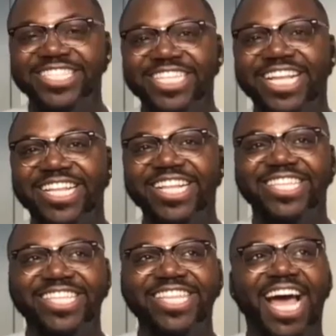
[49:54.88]
thing is,
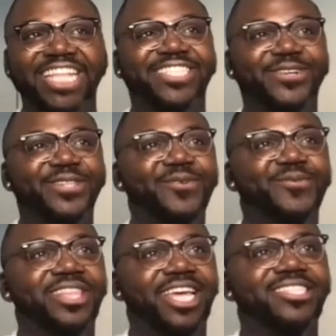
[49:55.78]
I
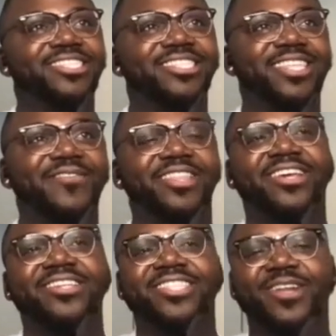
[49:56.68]
totally relate to the
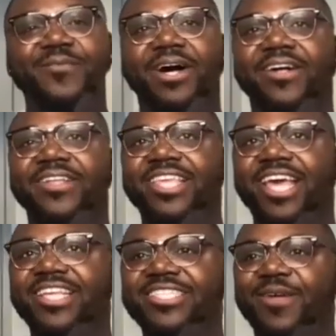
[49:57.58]
statement that you said about
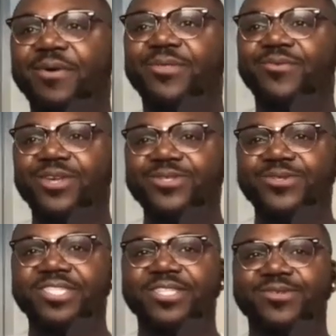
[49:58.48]
yeah, it's not about the
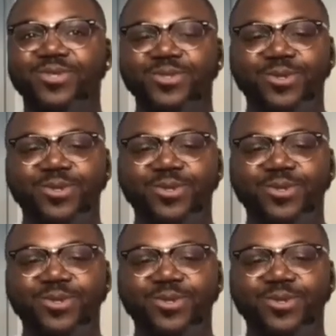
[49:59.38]
resources,